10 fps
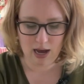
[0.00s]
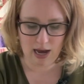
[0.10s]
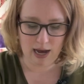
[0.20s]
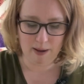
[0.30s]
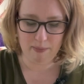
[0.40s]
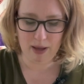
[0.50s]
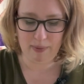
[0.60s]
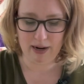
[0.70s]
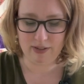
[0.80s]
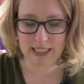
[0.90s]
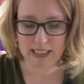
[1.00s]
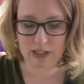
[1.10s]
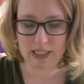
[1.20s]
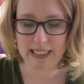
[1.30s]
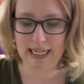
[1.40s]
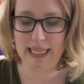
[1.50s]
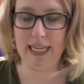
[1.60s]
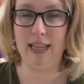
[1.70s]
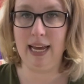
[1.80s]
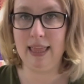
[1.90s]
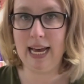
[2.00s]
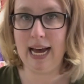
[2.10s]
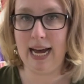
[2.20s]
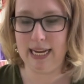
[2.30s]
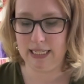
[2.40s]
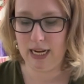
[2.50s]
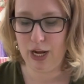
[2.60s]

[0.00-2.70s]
a pair of scissors, anything like that,